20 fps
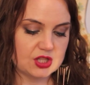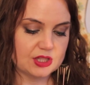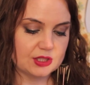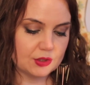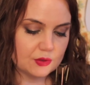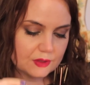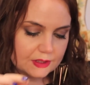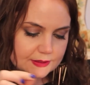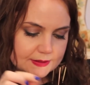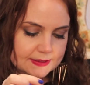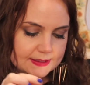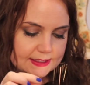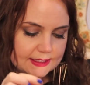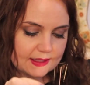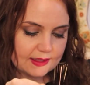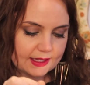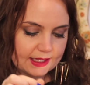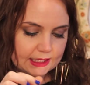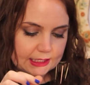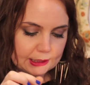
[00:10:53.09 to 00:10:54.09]
you can
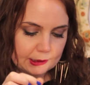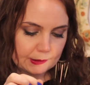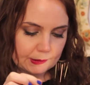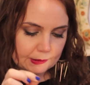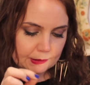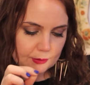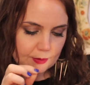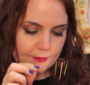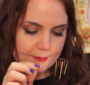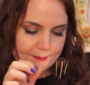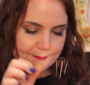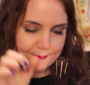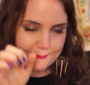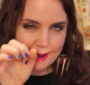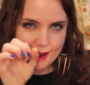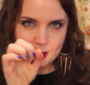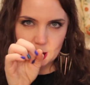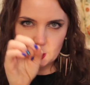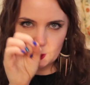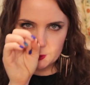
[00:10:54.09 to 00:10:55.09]
see like a little
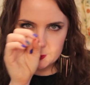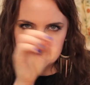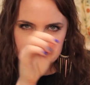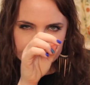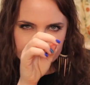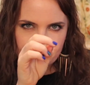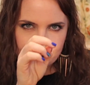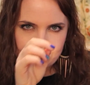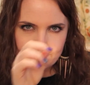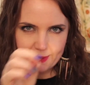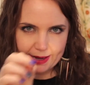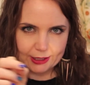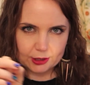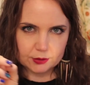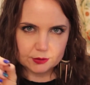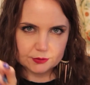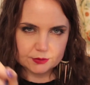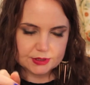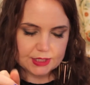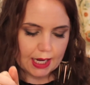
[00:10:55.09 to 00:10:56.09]

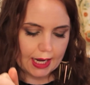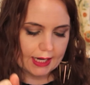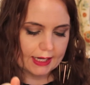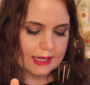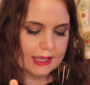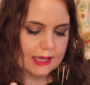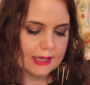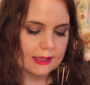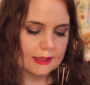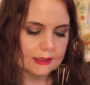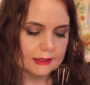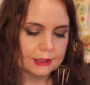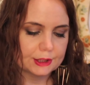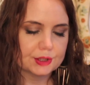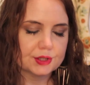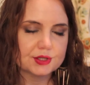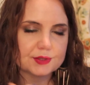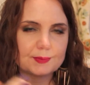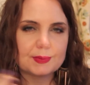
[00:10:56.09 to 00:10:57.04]
micro tiny glitters,